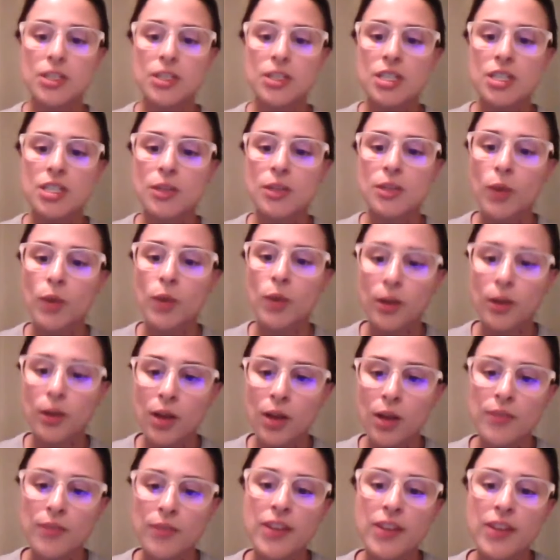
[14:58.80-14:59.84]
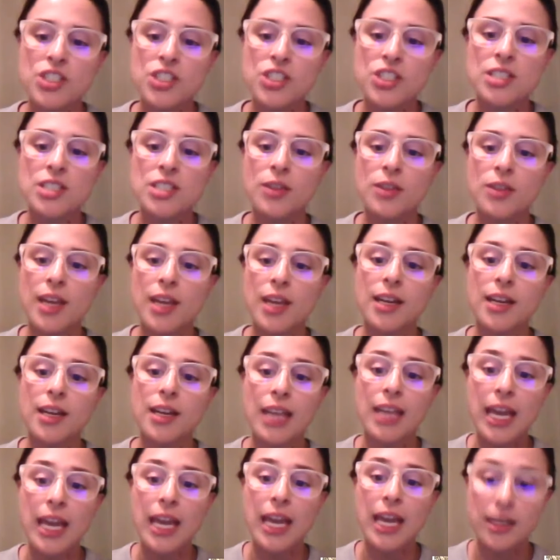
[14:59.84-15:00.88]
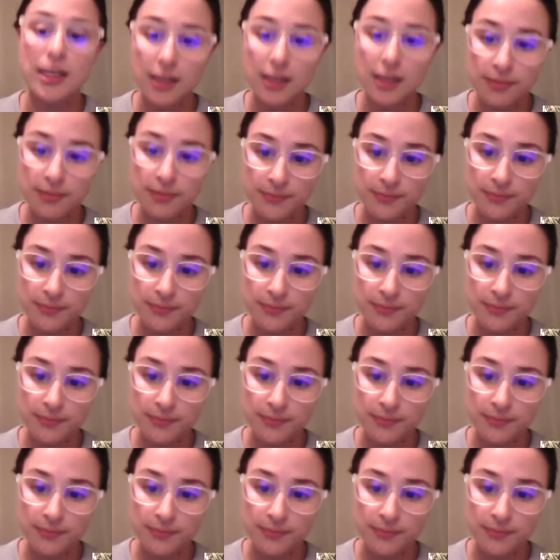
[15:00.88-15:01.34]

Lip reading: she qualified that she's located in Canada.